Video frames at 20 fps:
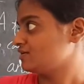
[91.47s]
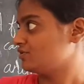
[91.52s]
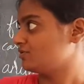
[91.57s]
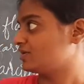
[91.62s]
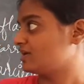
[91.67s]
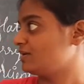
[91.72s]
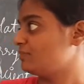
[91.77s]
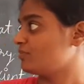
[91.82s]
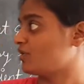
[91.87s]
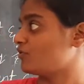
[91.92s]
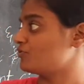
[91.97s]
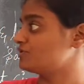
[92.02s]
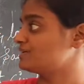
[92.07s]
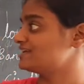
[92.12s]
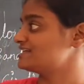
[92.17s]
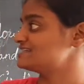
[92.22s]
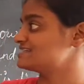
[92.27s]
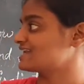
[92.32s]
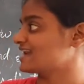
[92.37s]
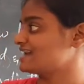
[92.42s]
Okay,
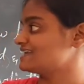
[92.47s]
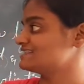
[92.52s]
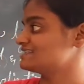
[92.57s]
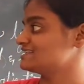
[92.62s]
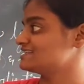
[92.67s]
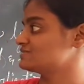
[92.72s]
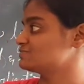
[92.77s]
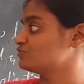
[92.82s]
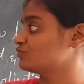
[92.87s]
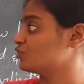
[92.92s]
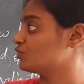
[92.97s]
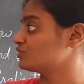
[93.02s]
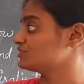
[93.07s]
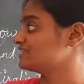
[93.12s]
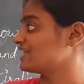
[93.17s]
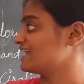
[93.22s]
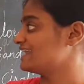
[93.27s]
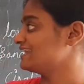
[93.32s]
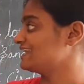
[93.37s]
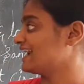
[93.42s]
mountains rises more
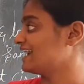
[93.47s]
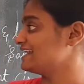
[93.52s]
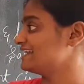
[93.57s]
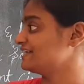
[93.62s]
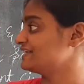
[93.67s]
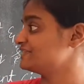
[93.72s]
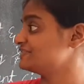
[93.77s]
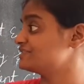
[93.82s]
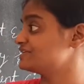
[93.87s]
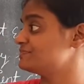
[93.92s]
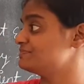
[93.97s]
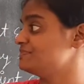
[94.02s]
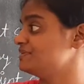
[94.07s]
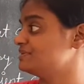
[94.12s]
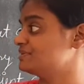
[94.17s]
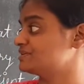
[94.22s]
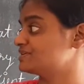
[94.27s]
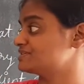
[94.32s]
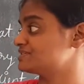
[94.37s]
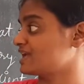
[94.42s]
than 900
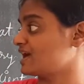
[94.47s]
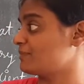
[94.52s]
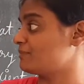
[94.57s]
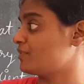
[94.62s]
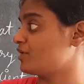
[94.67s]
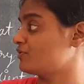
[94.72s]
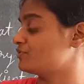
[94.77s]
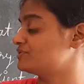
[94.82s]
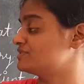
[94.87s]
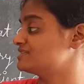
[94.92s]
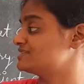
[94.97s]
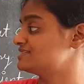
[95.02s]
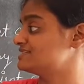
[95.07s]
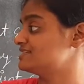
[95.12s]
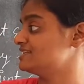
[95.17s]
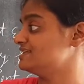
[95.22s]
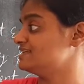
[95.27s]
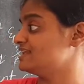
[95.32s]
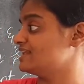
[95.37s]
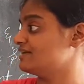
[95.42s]
meters above the
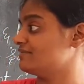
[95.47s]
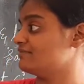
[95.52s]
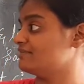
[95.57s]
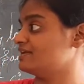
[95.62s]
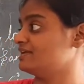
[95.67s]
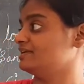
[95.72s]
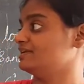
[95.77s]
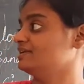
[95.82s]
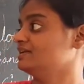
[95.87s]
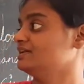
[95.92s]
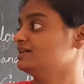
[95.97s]
sea level.